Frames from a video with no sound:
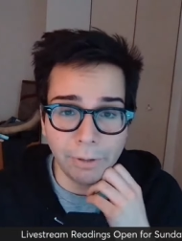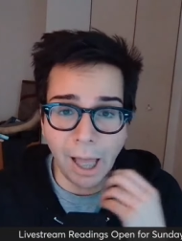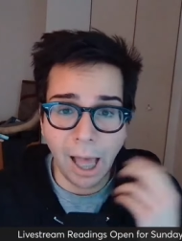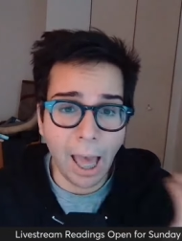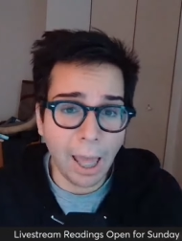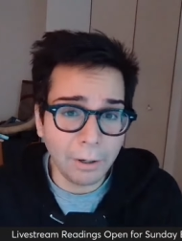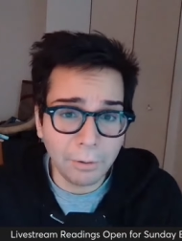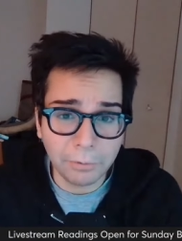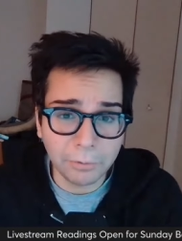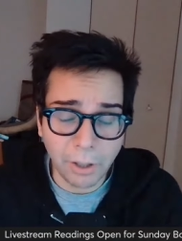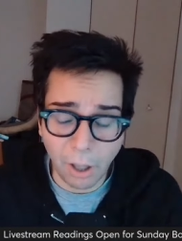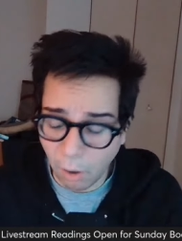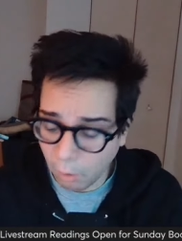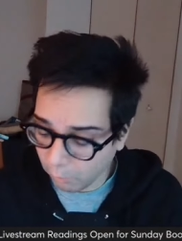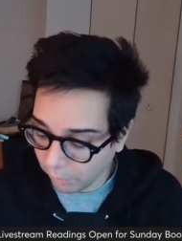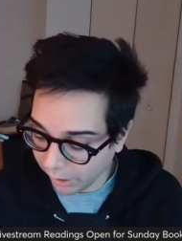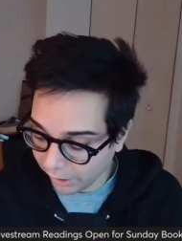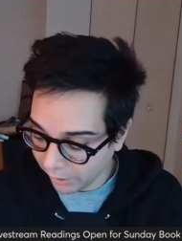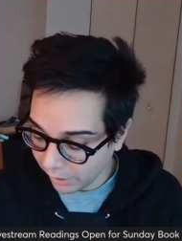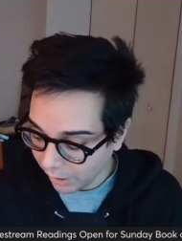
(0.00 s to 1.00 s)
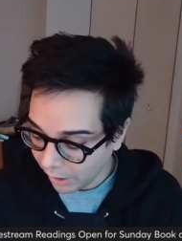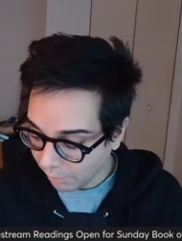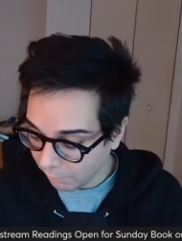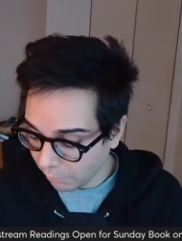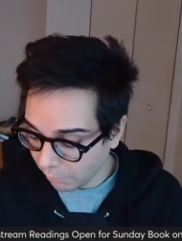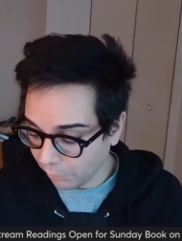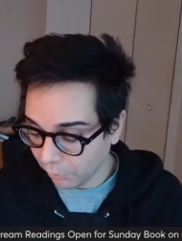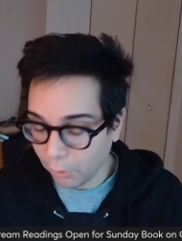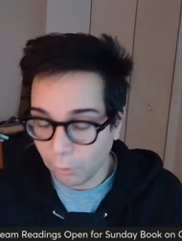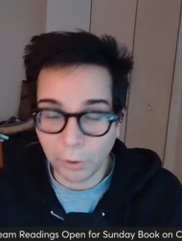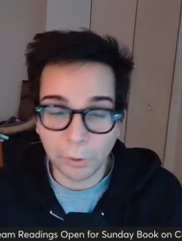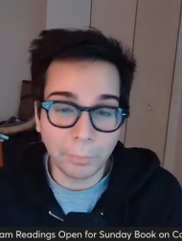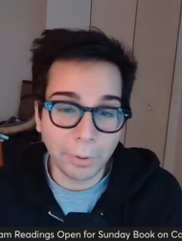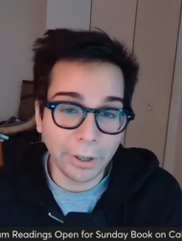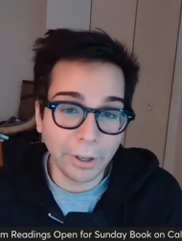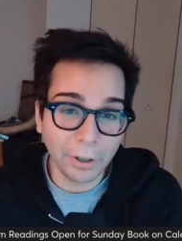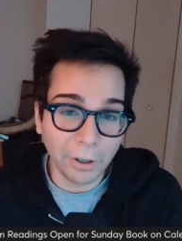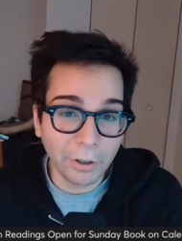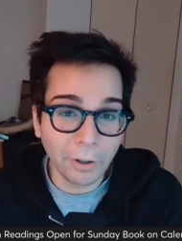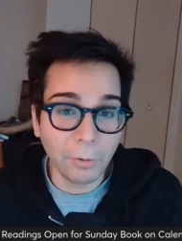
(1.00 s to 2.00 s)
I don't know, right? But the only way
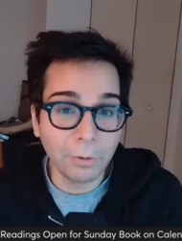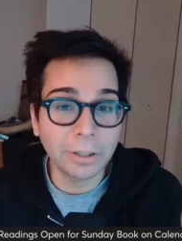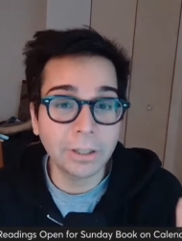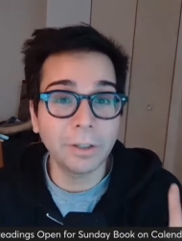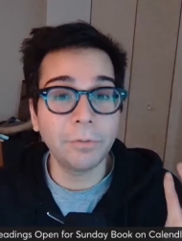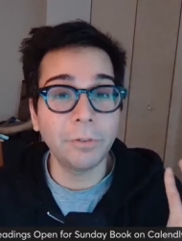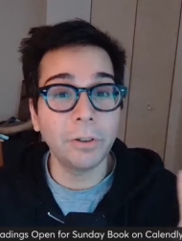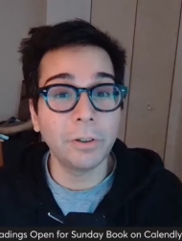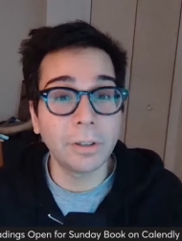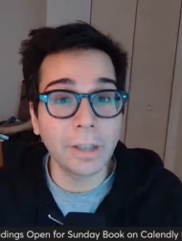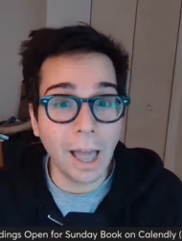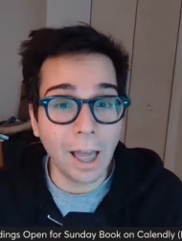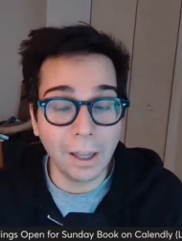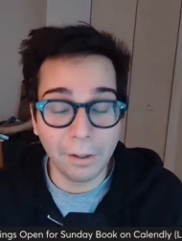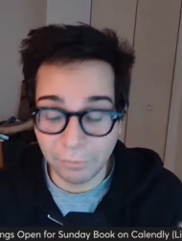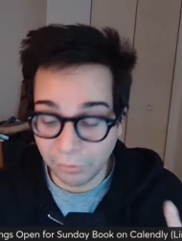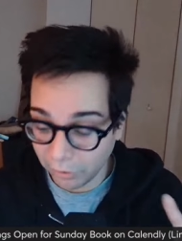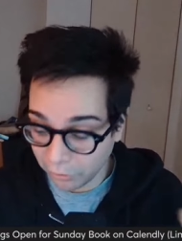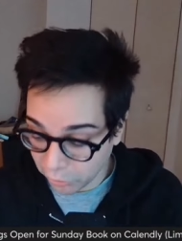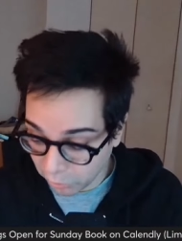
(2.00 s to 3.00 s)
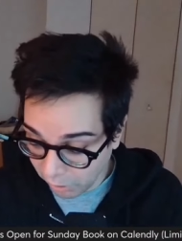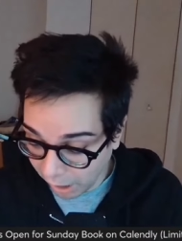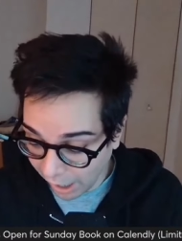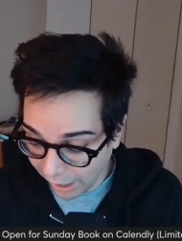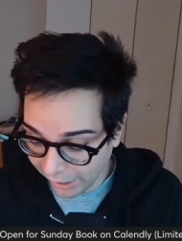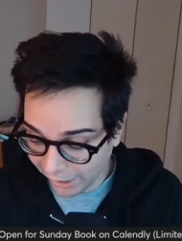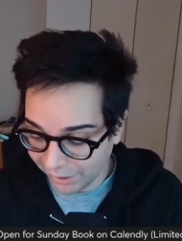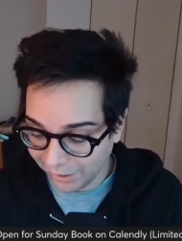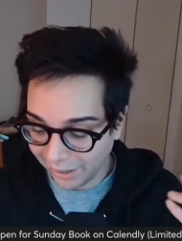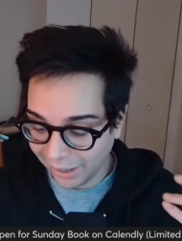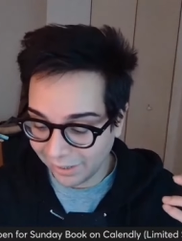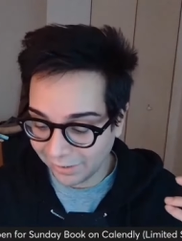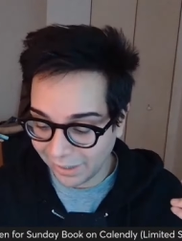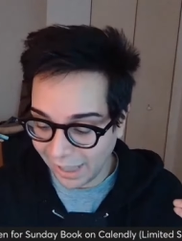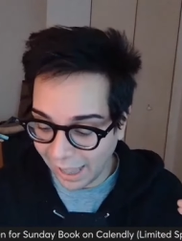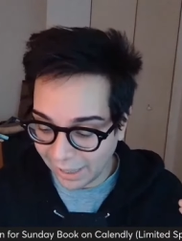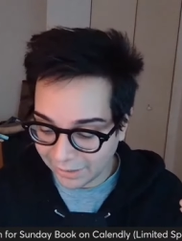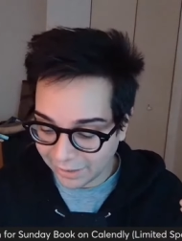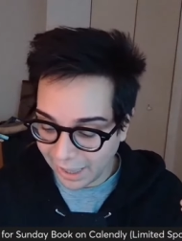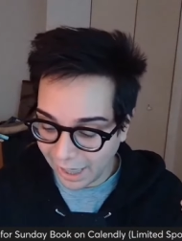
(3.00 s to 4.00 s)
you're gonna know is if you if you try it, and
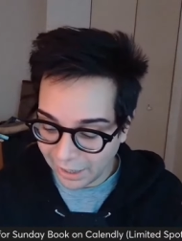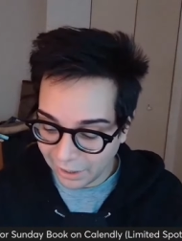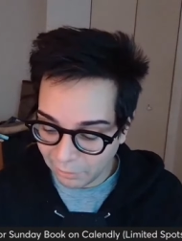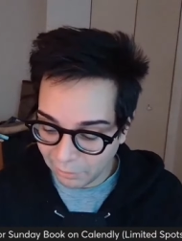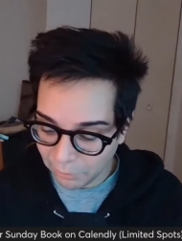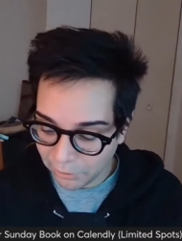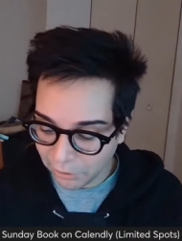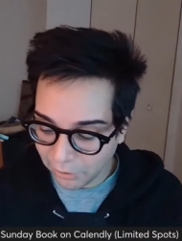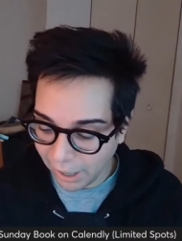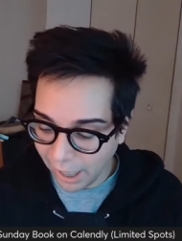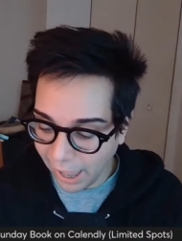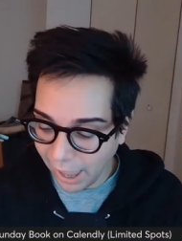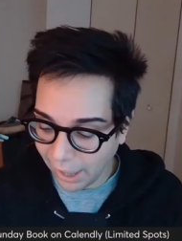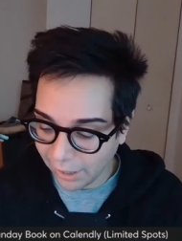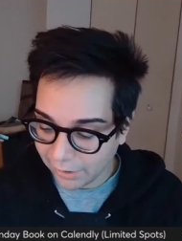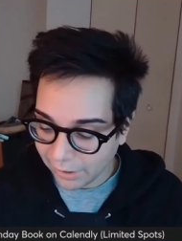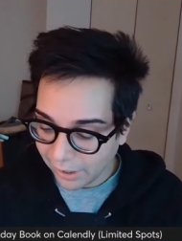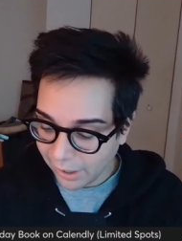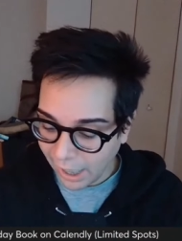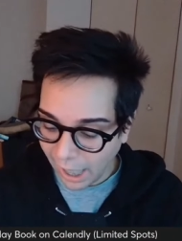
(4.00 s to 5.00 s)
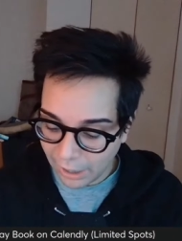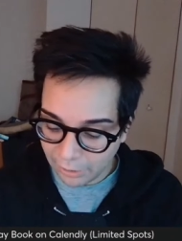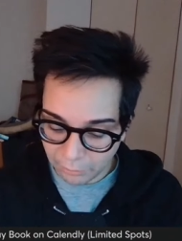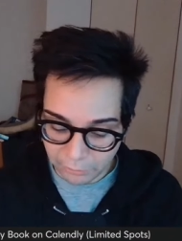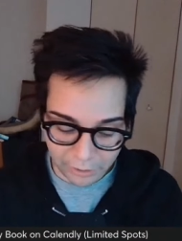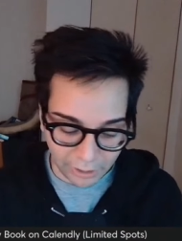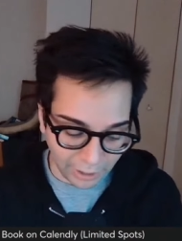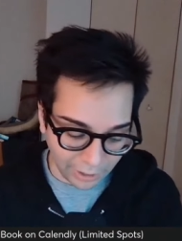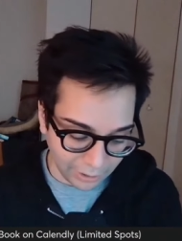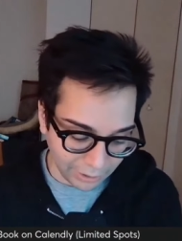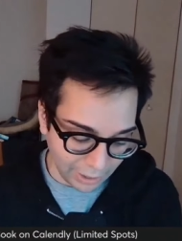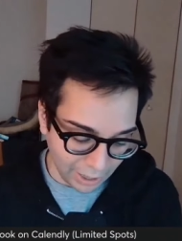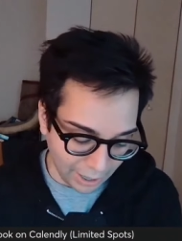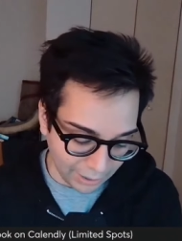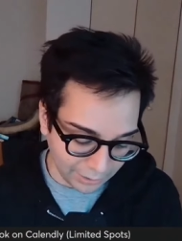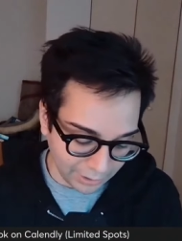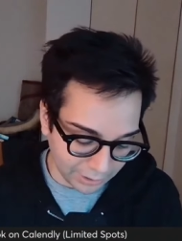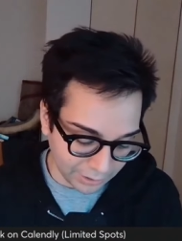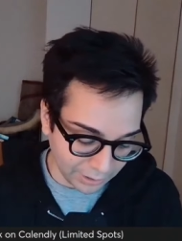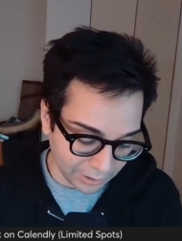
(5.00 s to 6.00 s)
that's kind of where you're at. I don't think
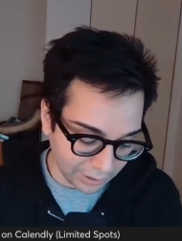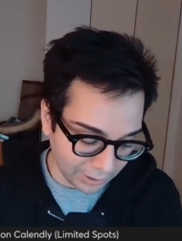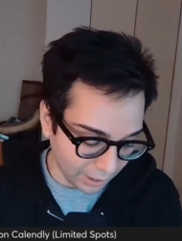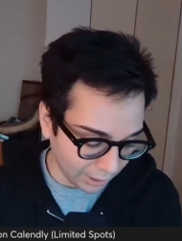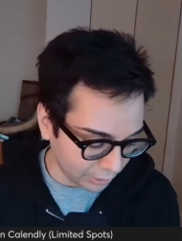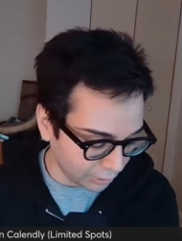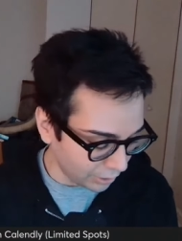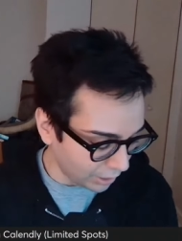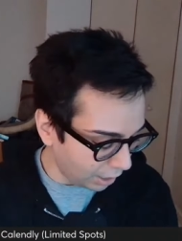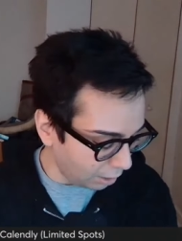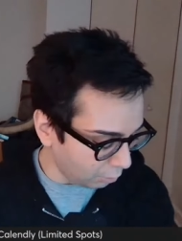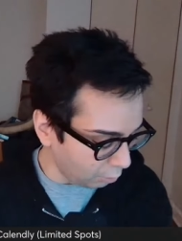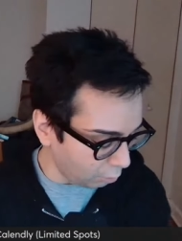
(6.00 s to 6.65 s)
that this connection. How